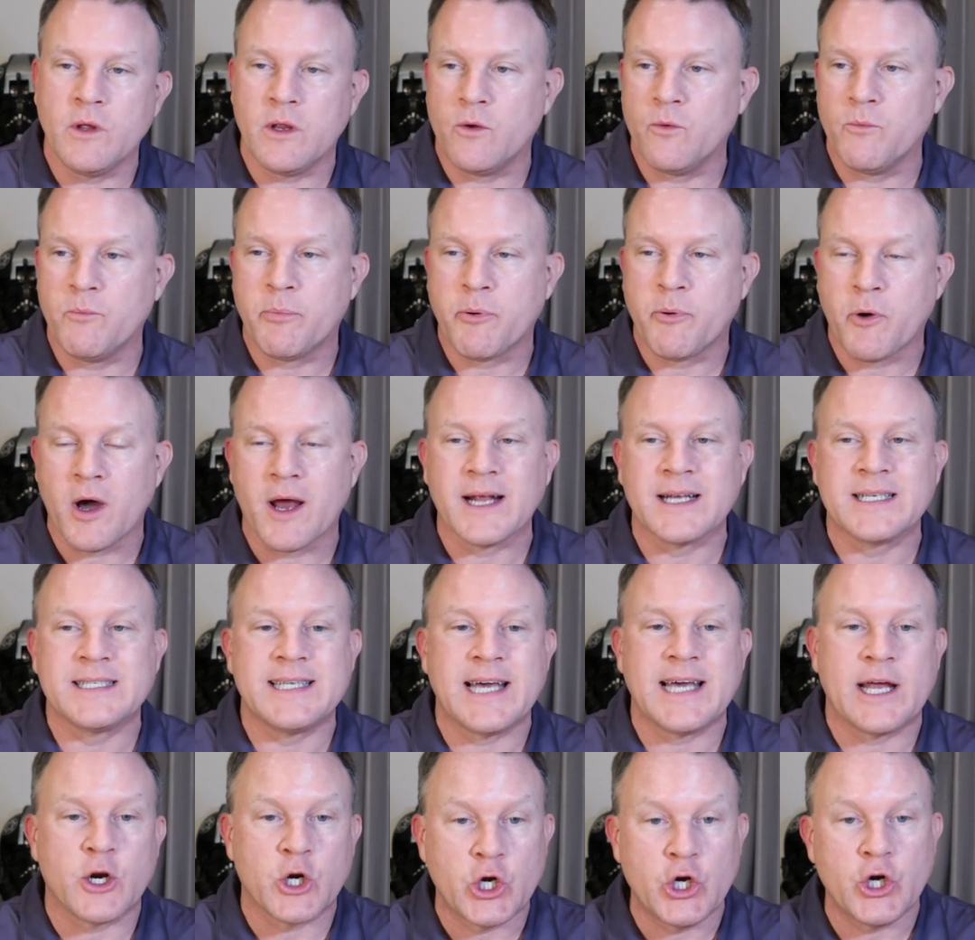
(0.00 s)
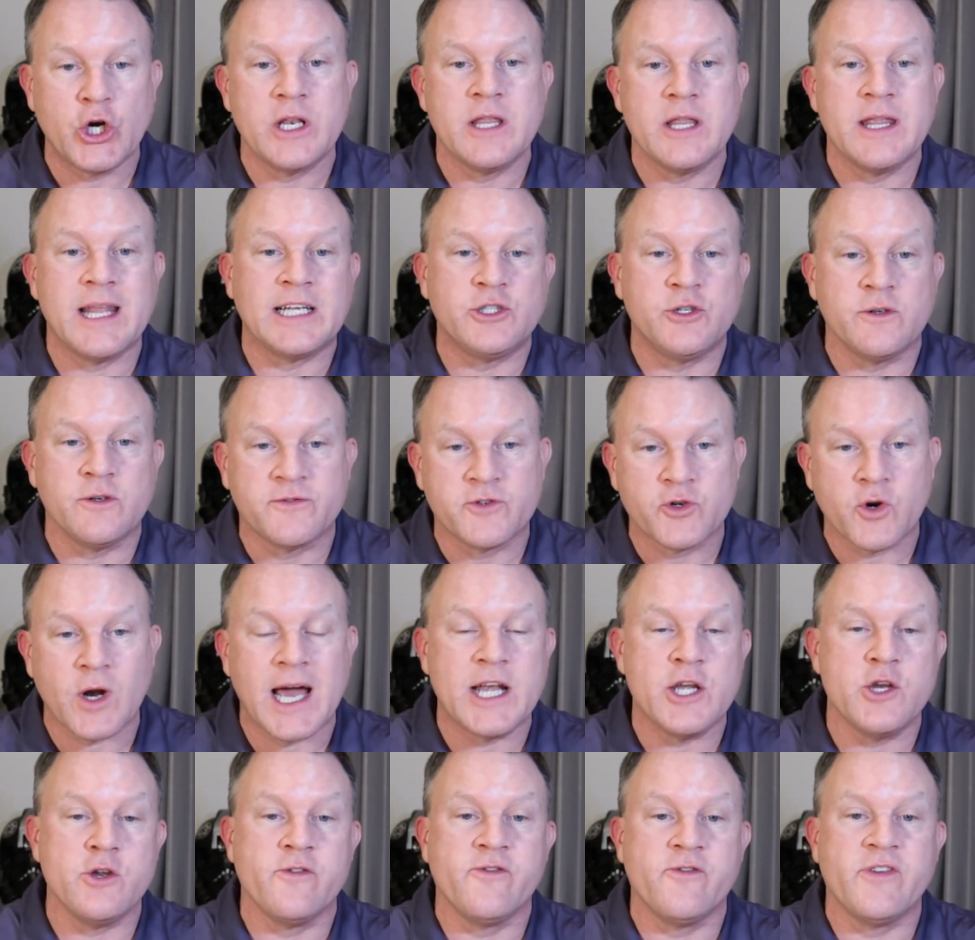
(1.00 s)
products that are good and that you've
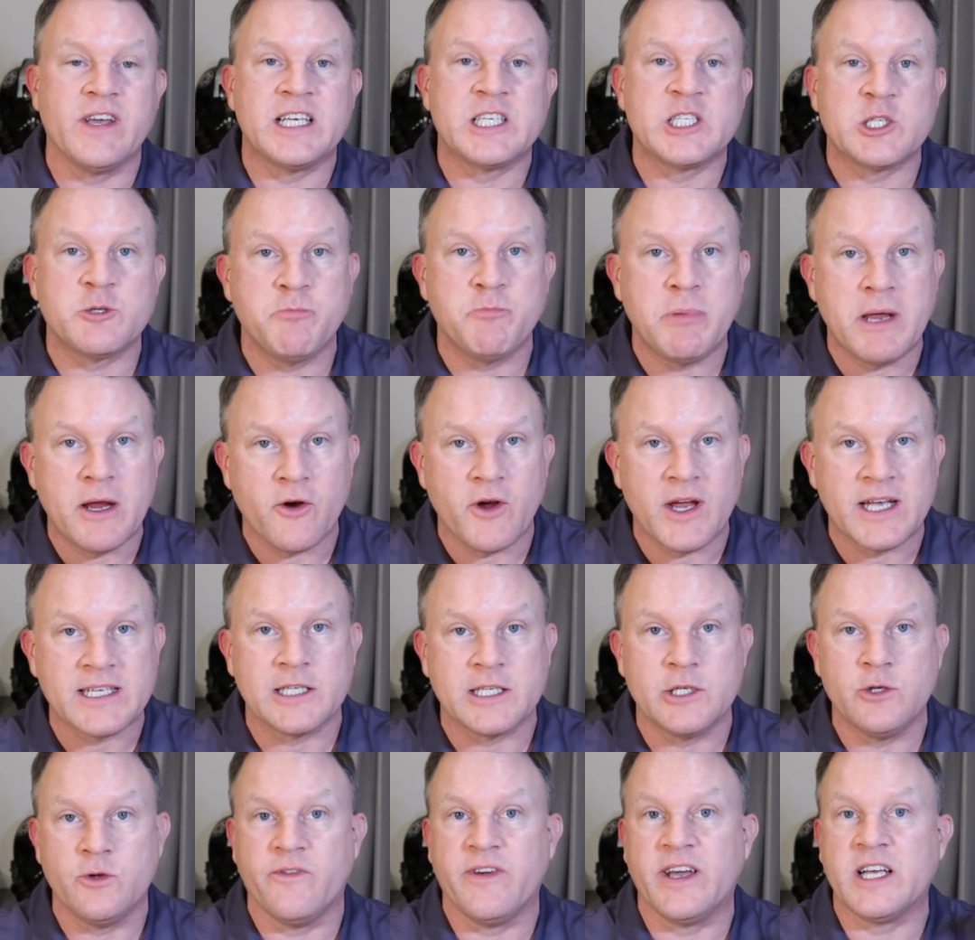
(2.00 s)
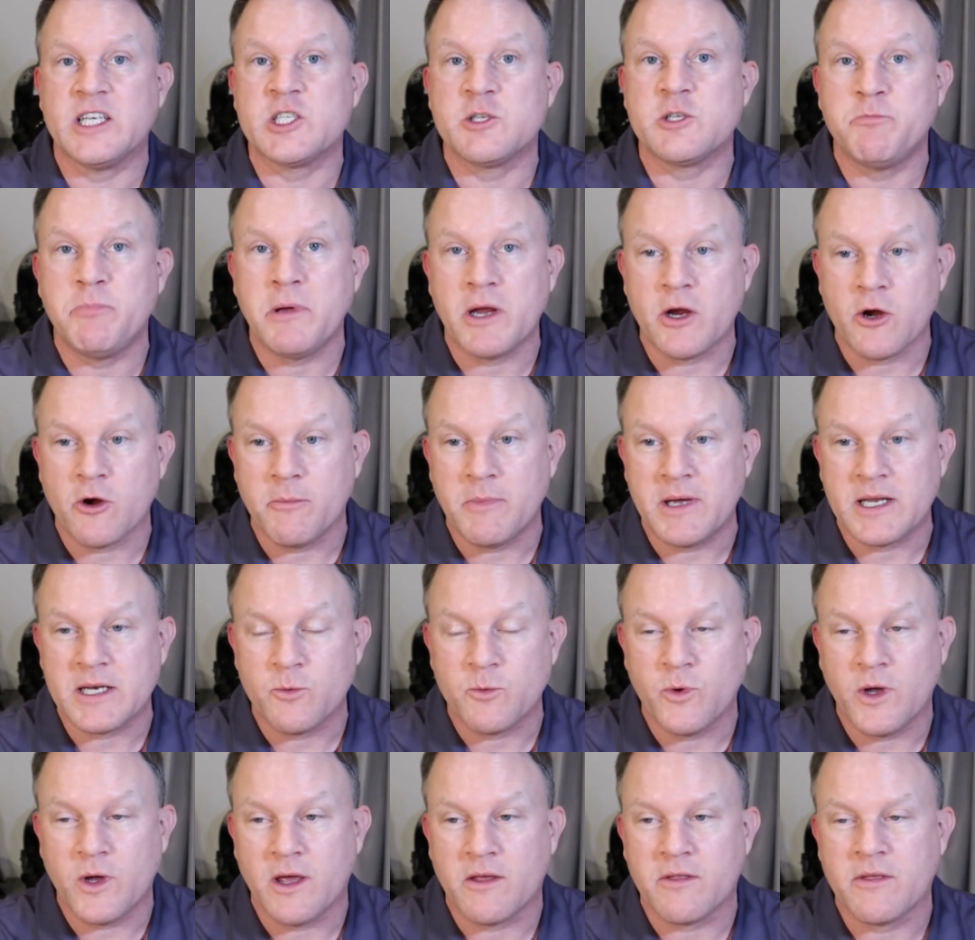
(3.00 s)
tried and you've experienced and you've experimented
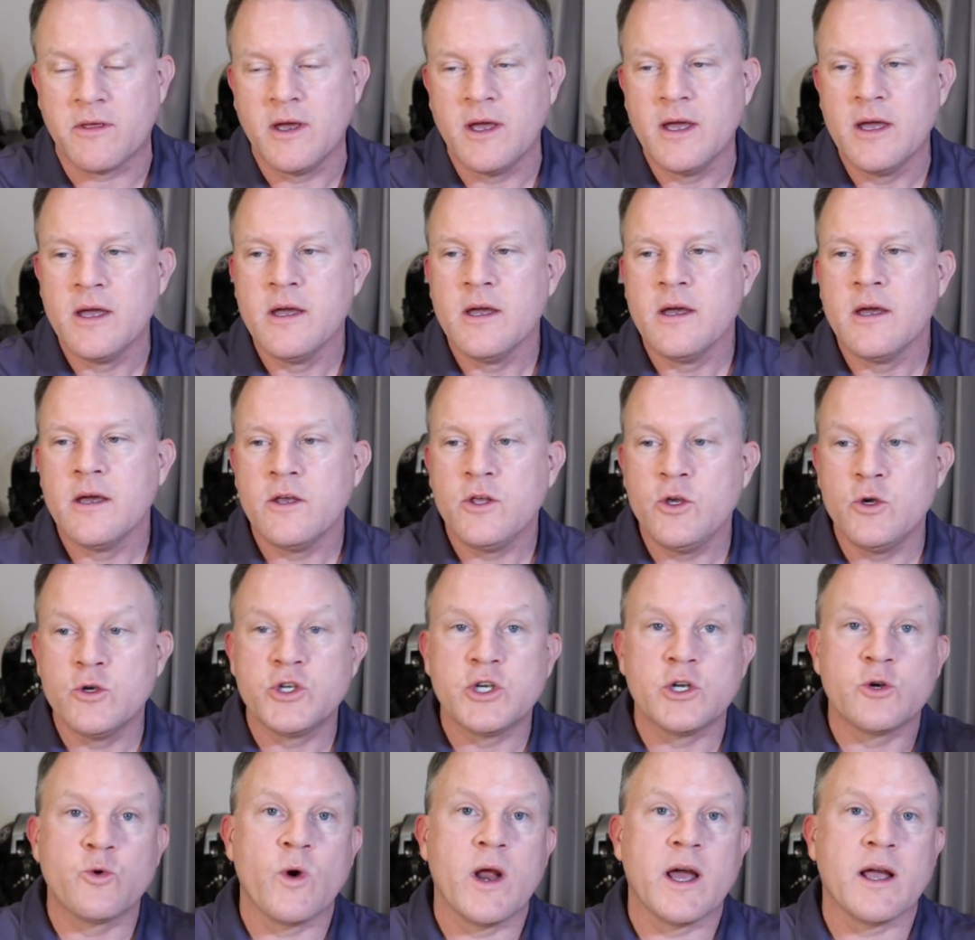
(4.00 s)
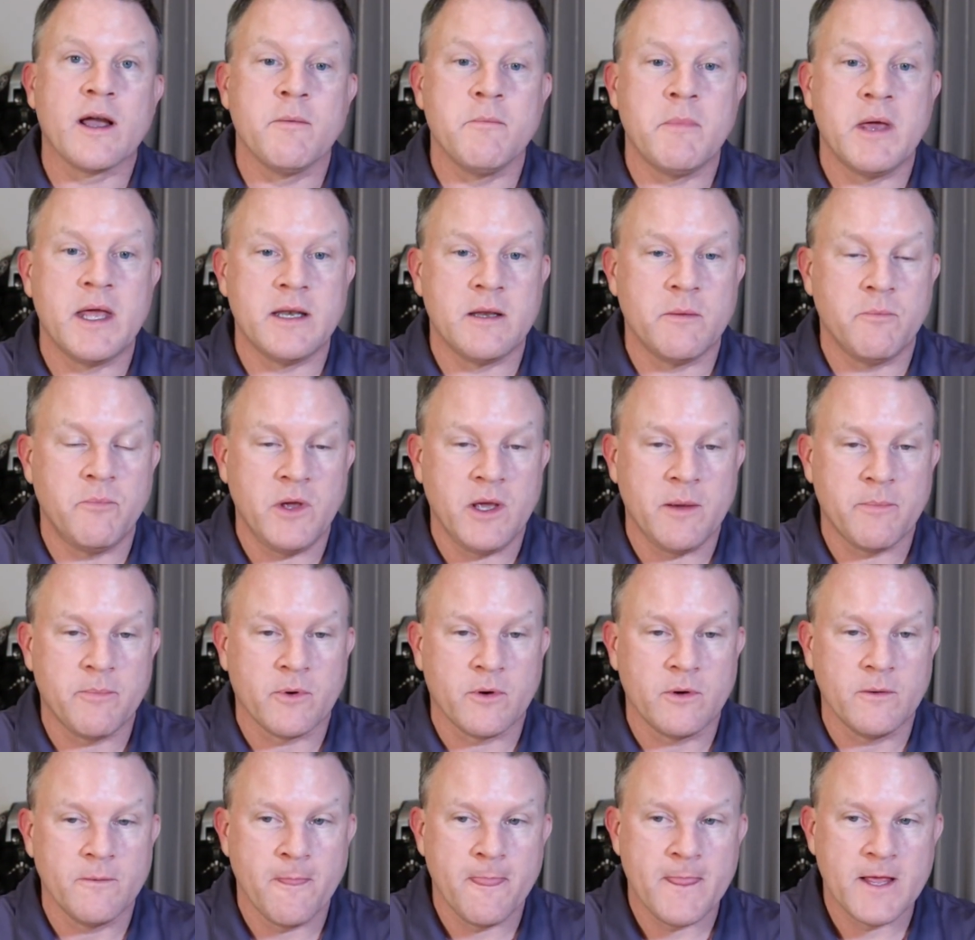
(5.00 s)
with, you should recommend to
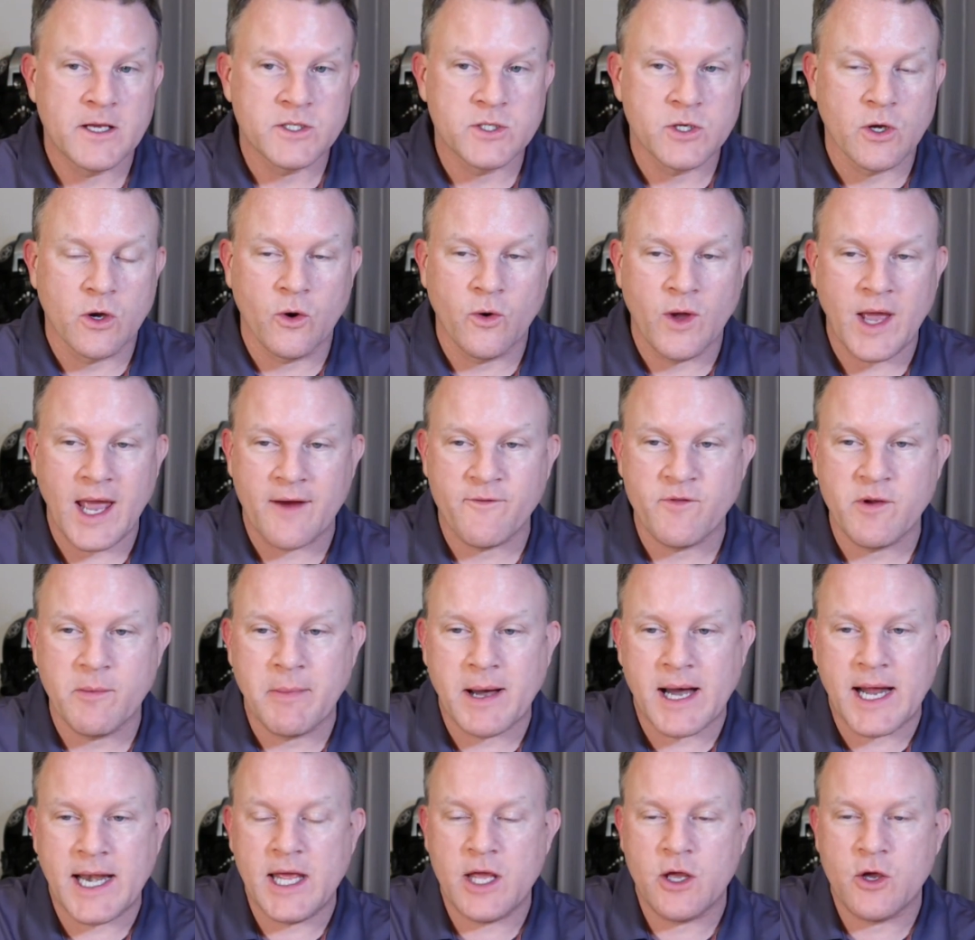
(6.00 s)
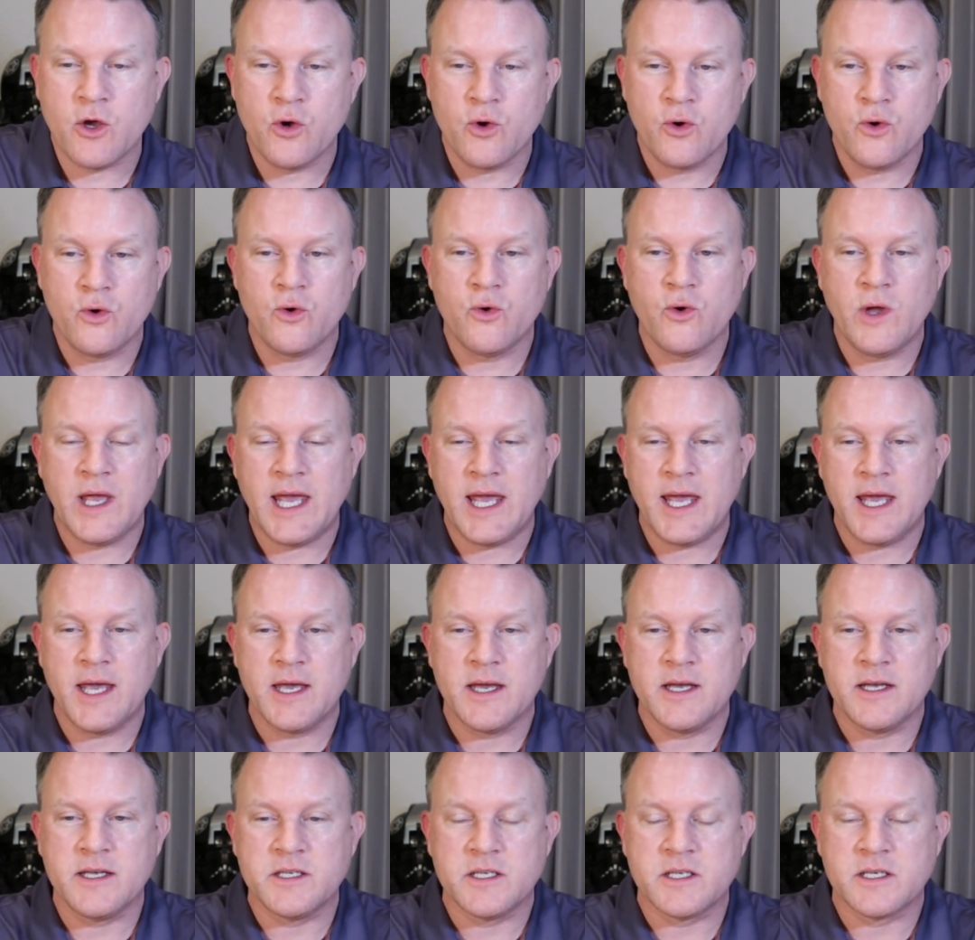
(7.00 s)
people. So everybody who
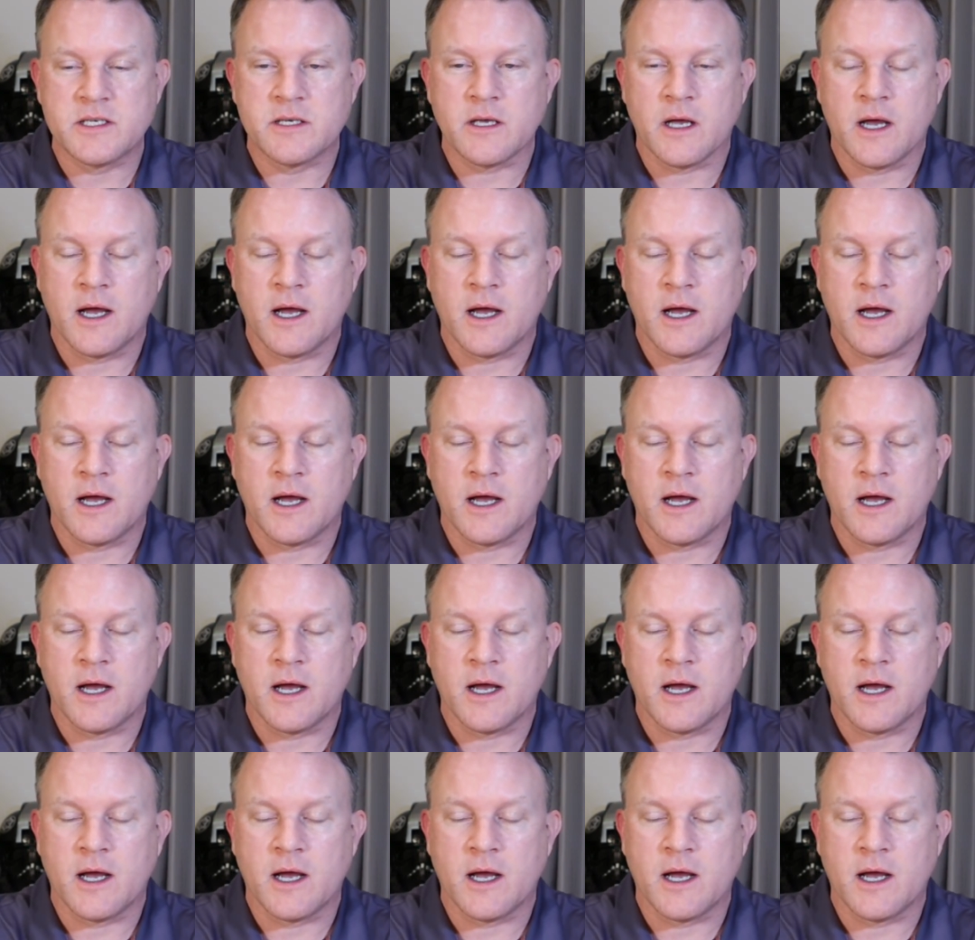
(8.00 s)
is,